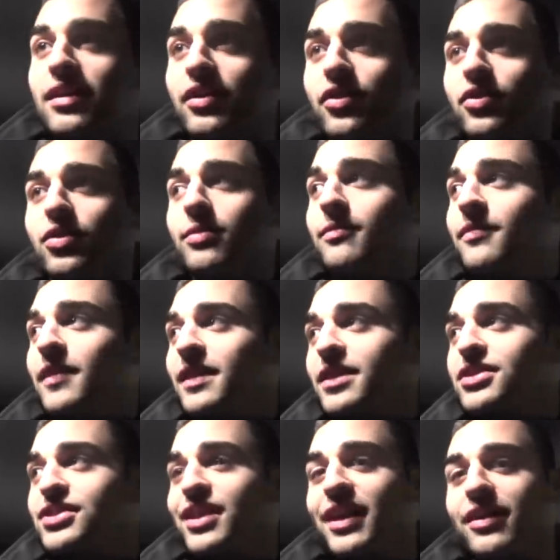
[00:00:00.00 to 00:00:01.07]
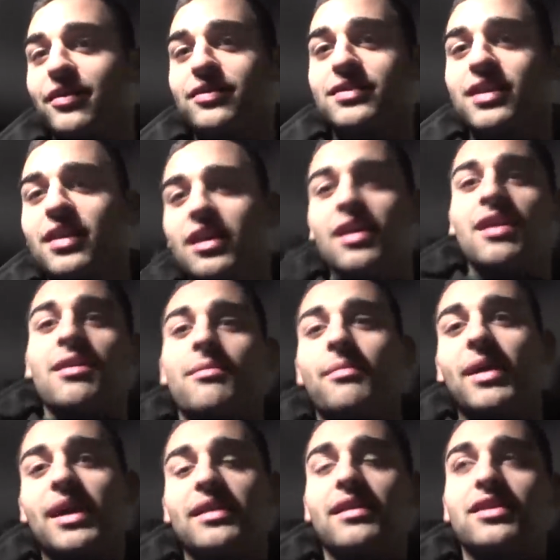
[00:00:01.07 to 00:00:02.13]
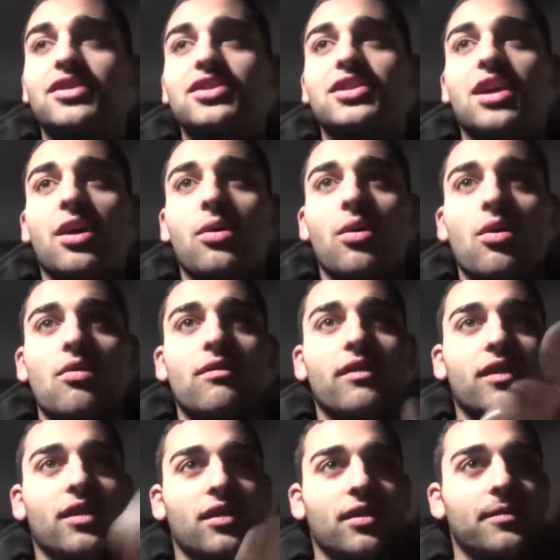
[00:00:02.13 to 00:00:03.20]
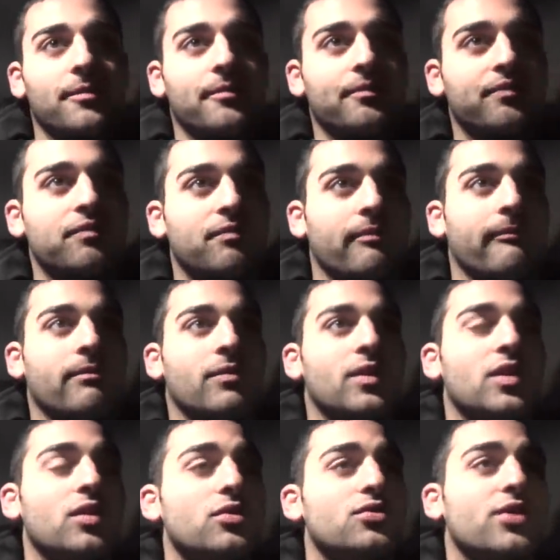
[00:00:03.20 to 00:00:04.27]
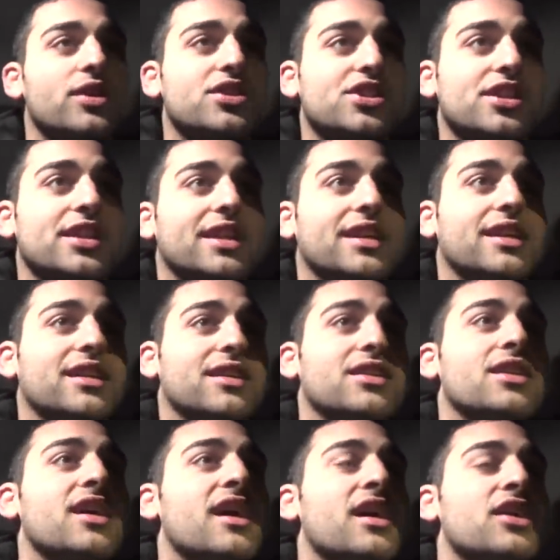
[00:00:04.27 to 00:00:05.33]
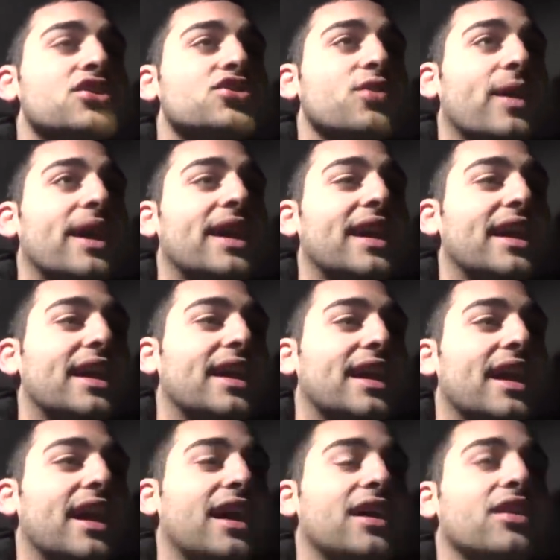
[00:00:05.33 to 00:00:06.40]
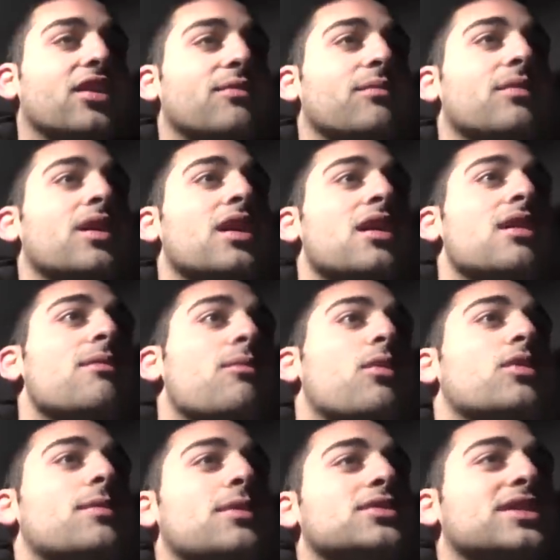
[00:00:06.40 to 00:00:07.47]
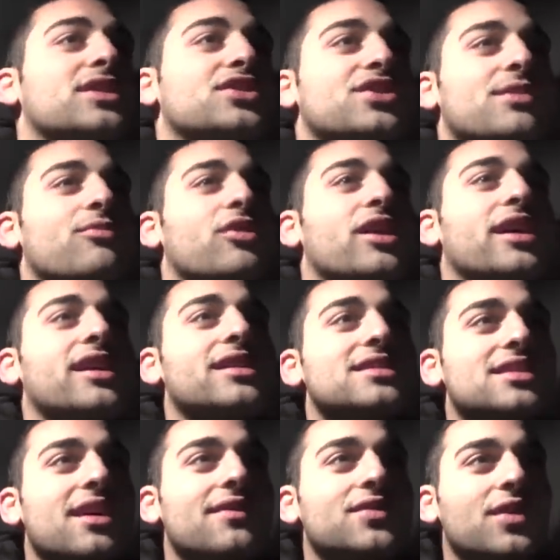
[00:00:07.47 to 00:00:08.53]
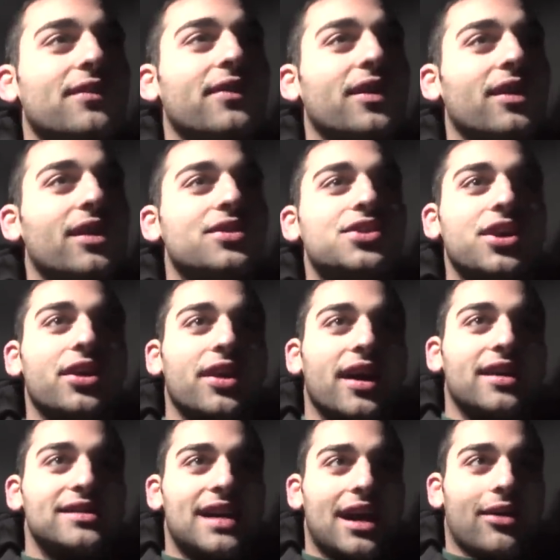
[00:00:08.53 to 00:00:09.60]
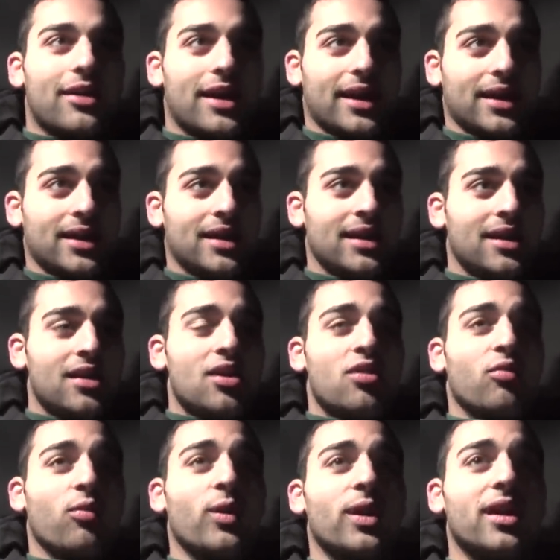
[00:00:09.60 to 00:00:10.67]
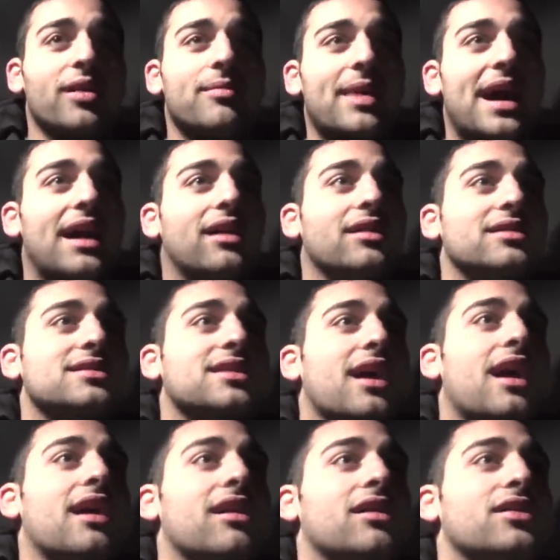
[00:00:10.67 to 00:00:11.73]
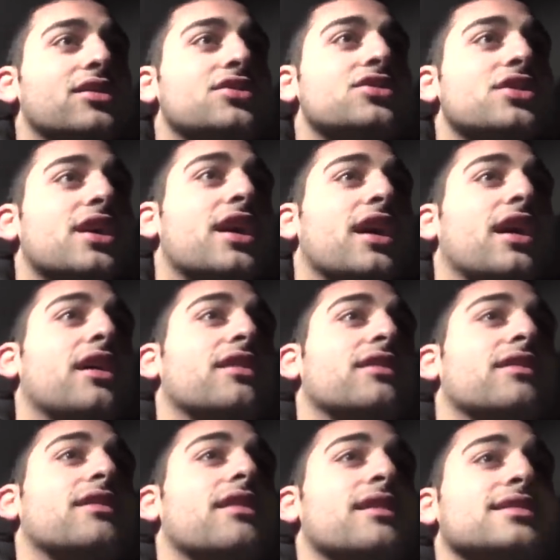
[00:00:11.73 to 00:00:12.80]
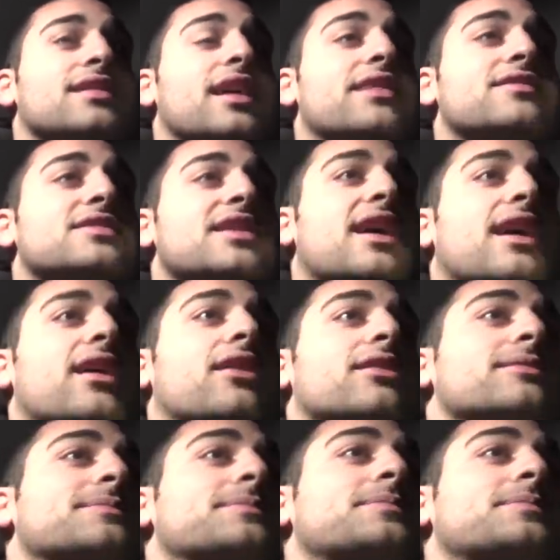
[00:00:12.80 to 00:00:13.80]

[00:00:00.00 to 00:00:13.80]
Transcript: YouTube fitness channels, mainly just go over nutrition and training and mostly gym related stuff. So I figured I'd show you guys how I really balance college and this lifestyle.